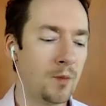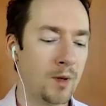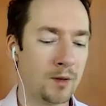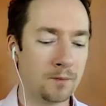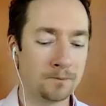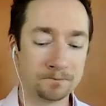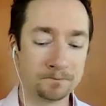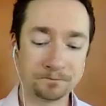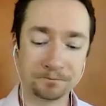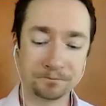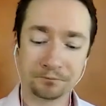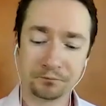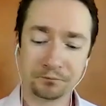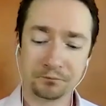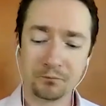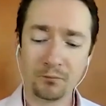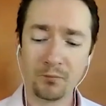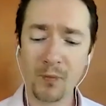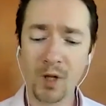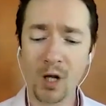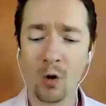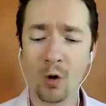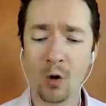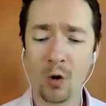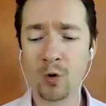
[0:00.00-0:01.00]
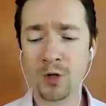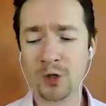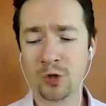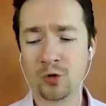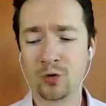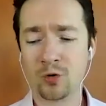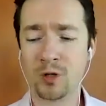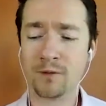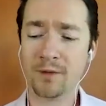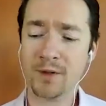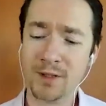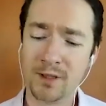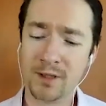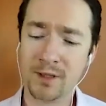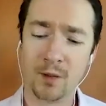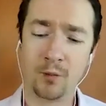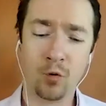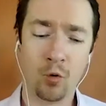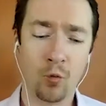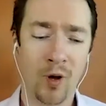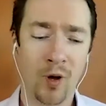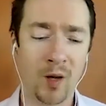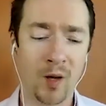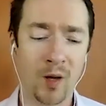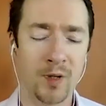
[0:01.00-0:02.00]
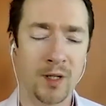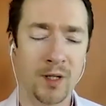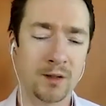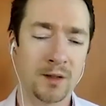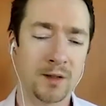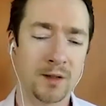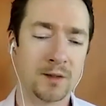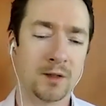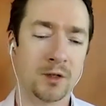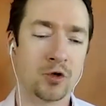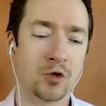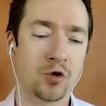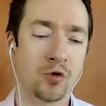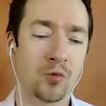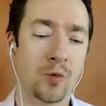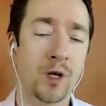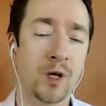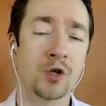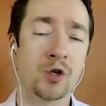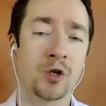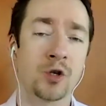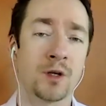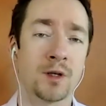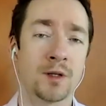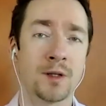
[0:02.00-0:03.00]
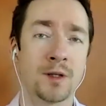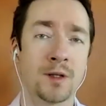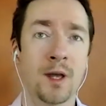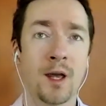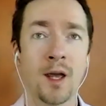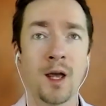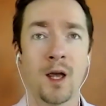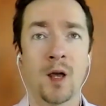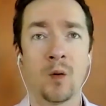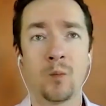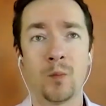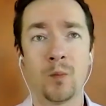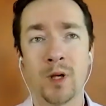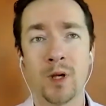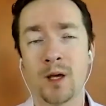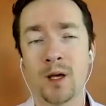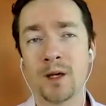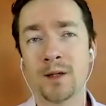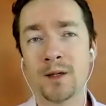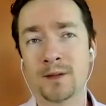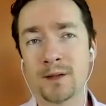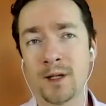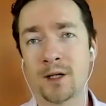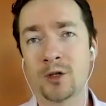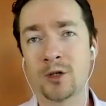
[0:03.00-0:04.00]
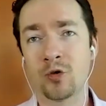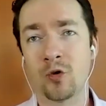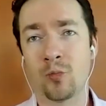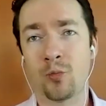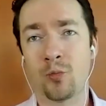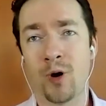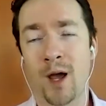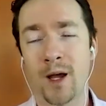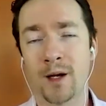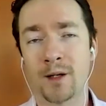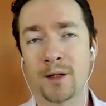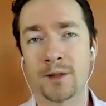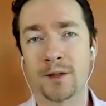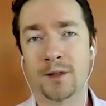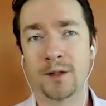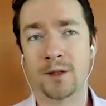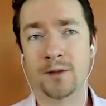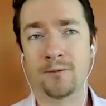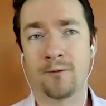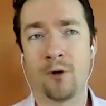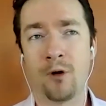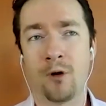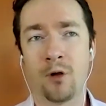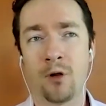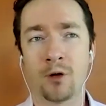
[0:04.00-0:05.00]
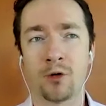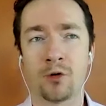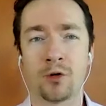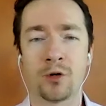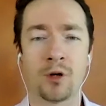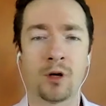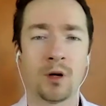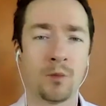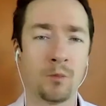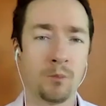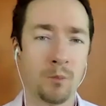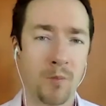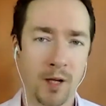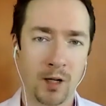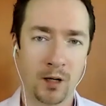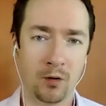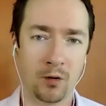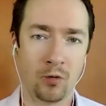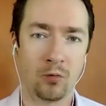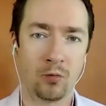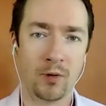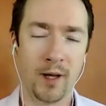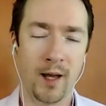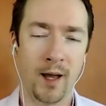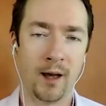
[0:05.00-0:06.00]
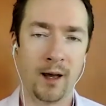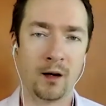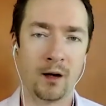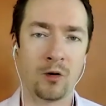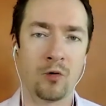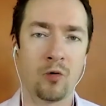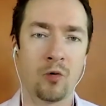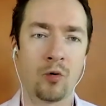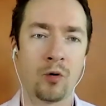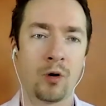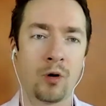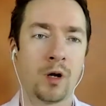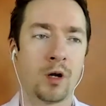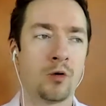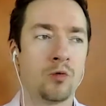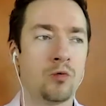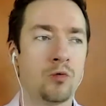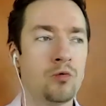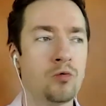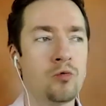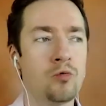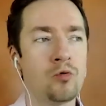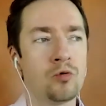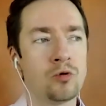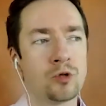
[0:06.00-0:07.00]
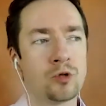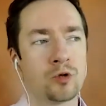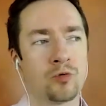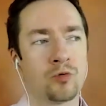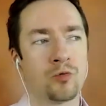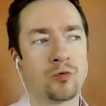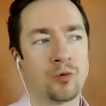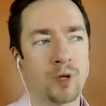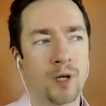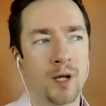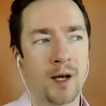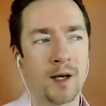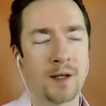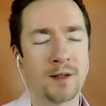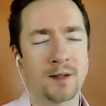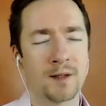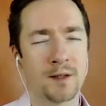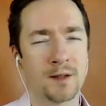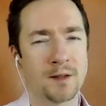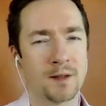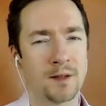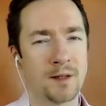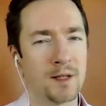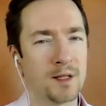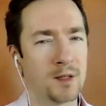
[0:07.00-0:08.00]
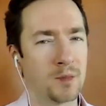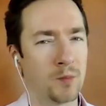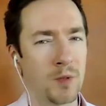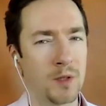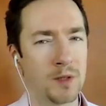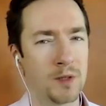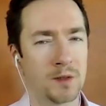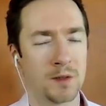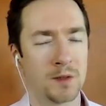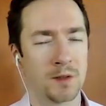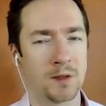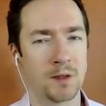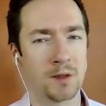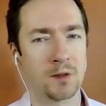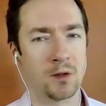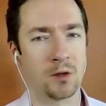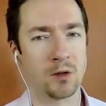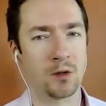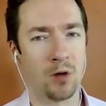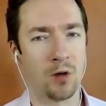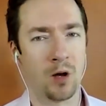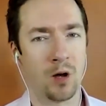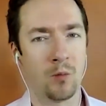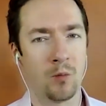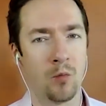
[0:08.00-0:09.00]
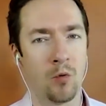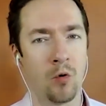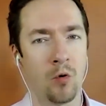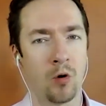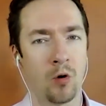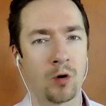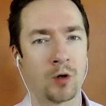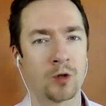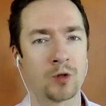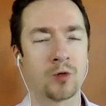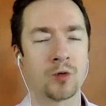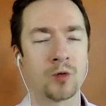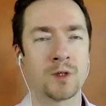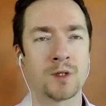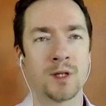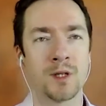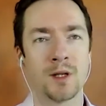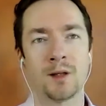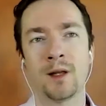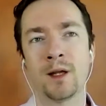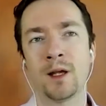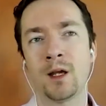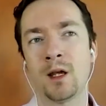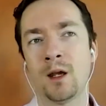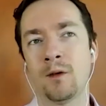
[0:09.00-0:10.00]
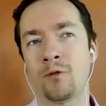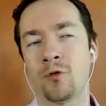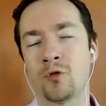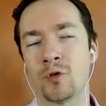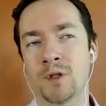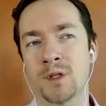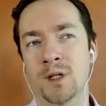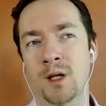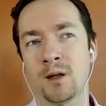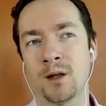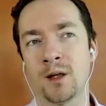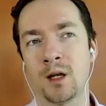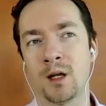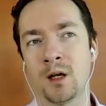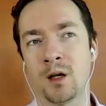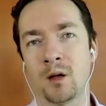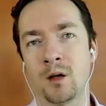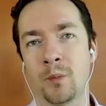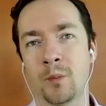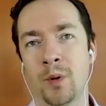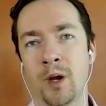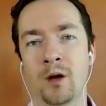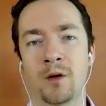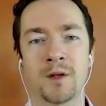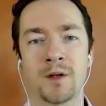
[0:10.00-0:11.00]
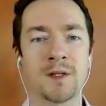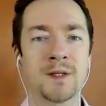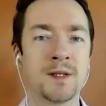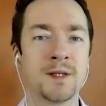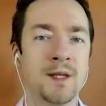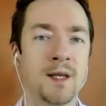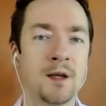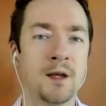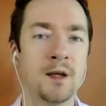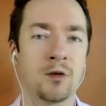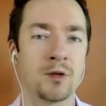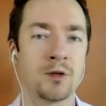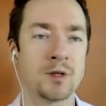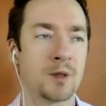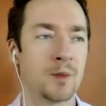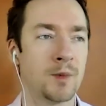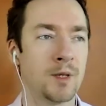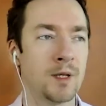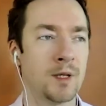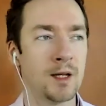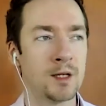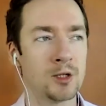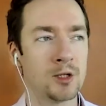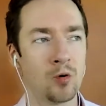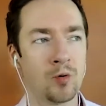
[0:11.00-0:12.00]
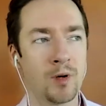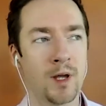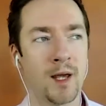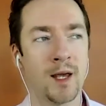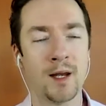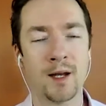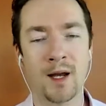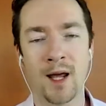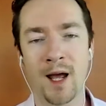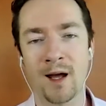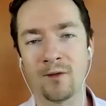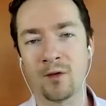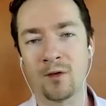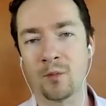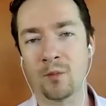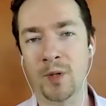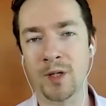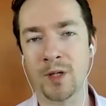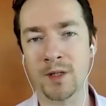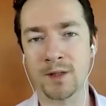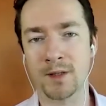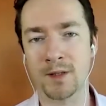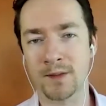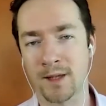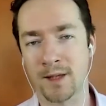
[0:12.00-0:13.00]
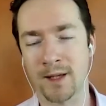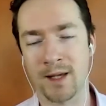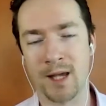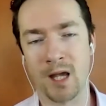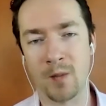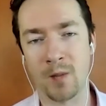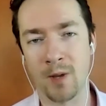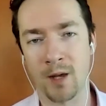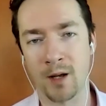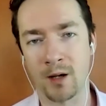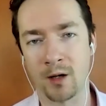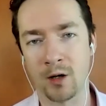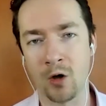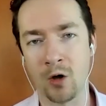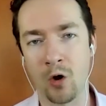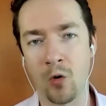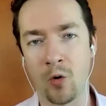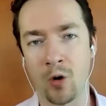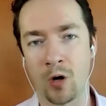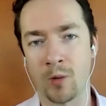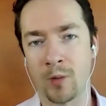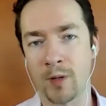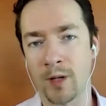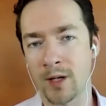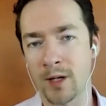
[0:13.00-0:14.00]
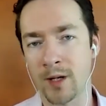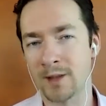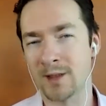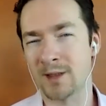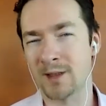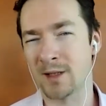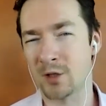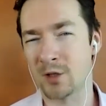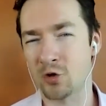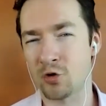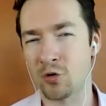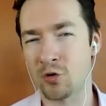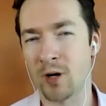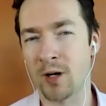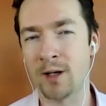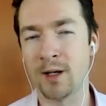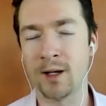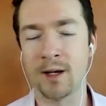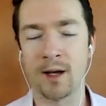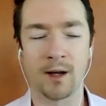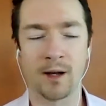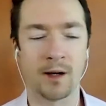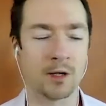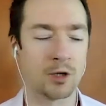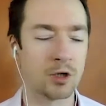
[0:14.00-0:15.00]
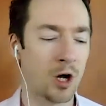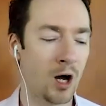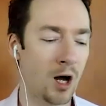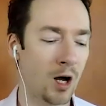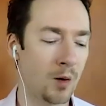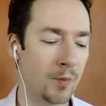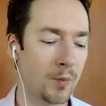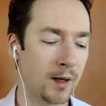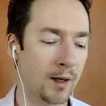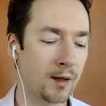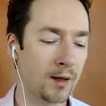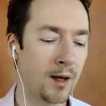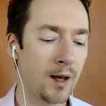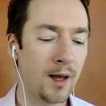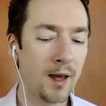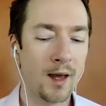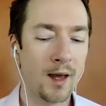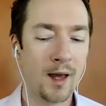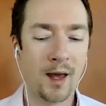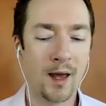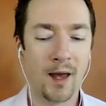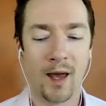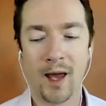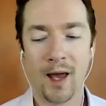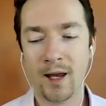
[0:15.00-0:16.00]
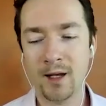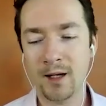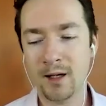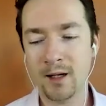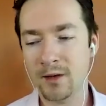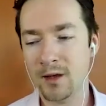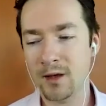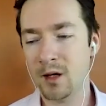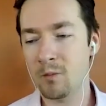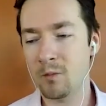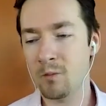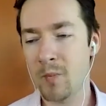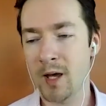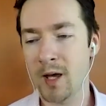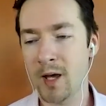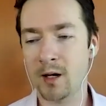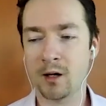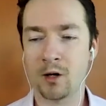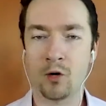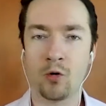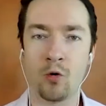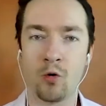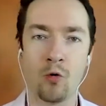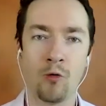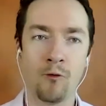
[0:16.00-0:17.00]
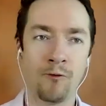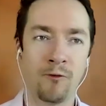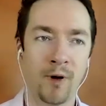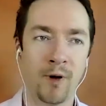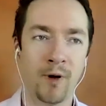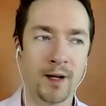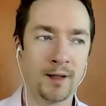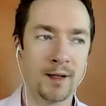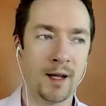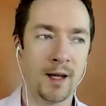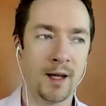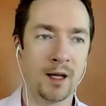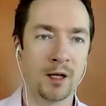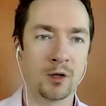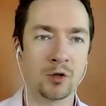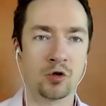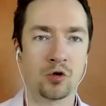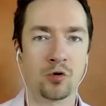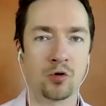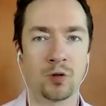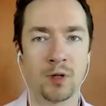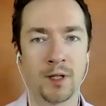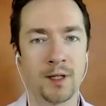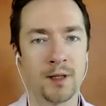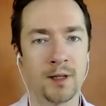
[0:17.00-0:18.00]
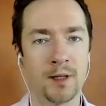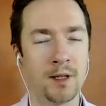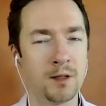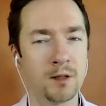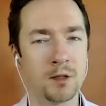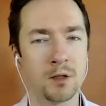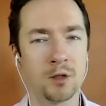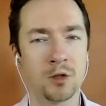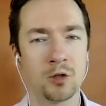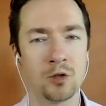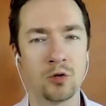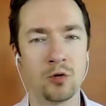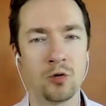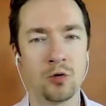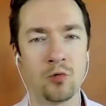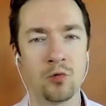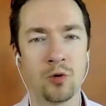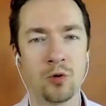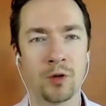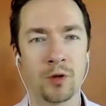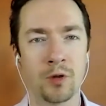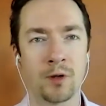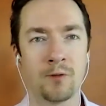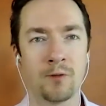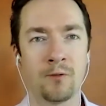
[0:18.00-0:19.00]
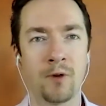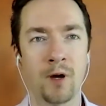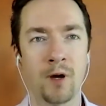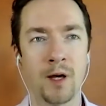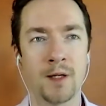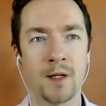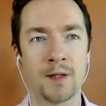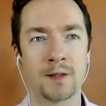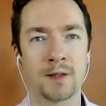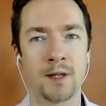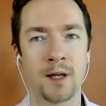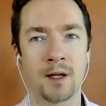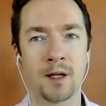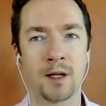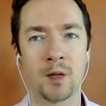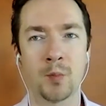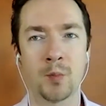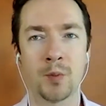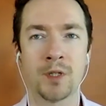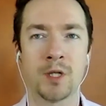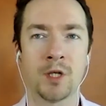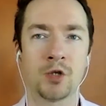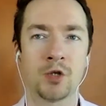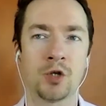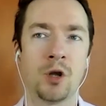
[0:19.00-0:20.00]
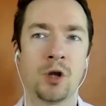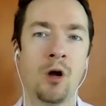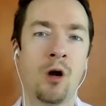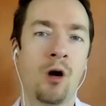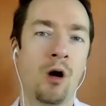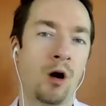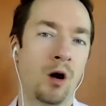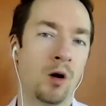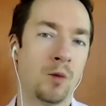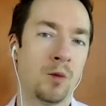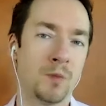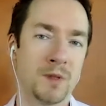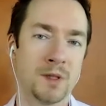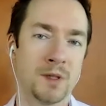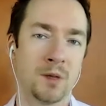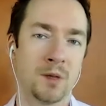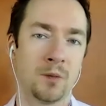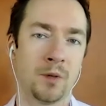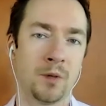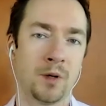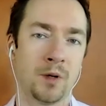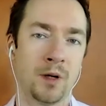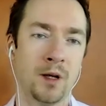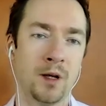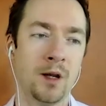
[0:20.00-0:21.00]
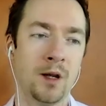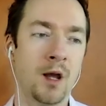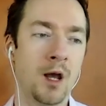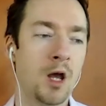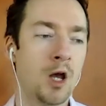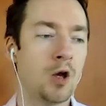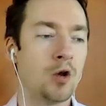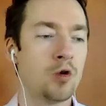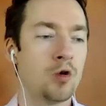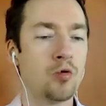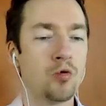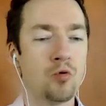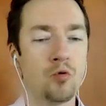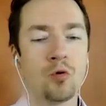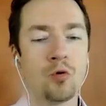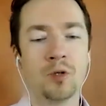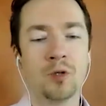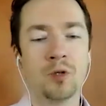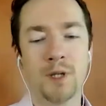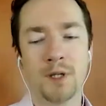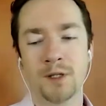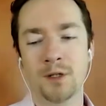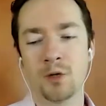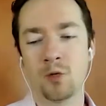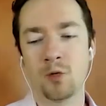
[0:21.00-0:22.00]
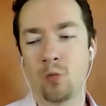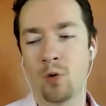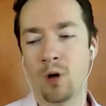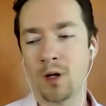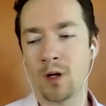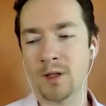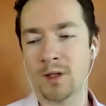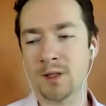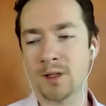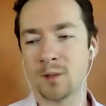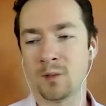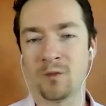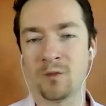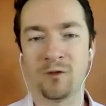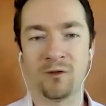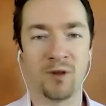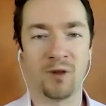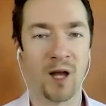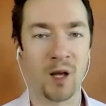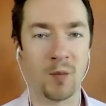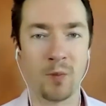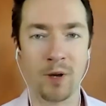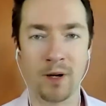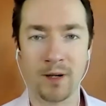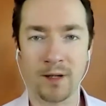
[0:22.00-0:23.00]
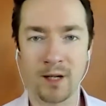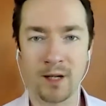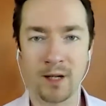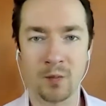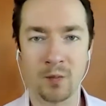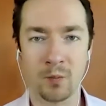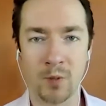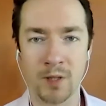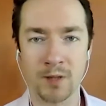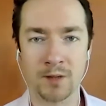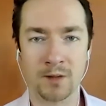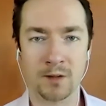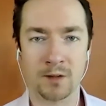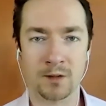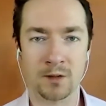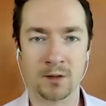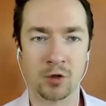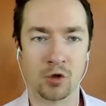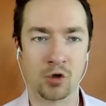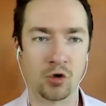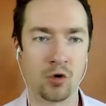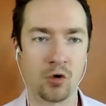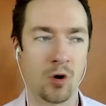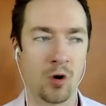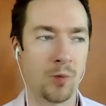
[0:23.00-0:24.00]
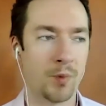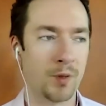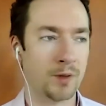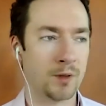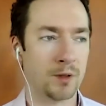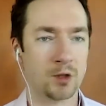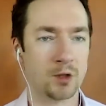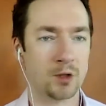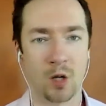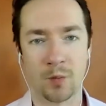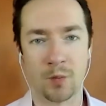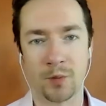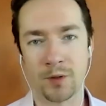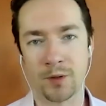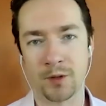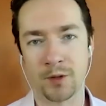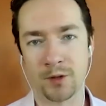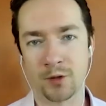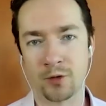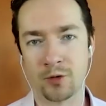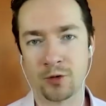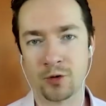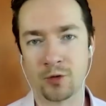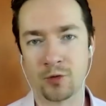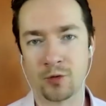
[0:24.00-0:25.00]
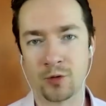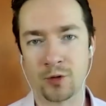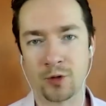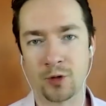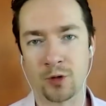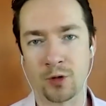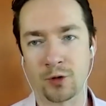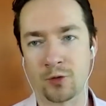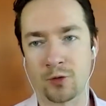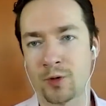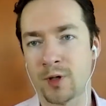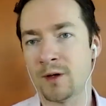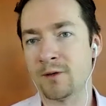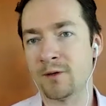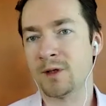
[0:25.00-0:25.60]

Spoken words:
And what's sort of a double whammy in this situation is, because dental practices fall under a medical category, Google scrutinizes these businesses a lot more. So it's not like if you're selling a pair of sneakers. I mean, it's okay to have a business that came out of nowhere because it's a trendy kind of topic. Right. Anything medical, financial, anything to do with advice that could potentially harm somebody, Google doesn't want some fly-by-night business to show up on the top of the search results, right?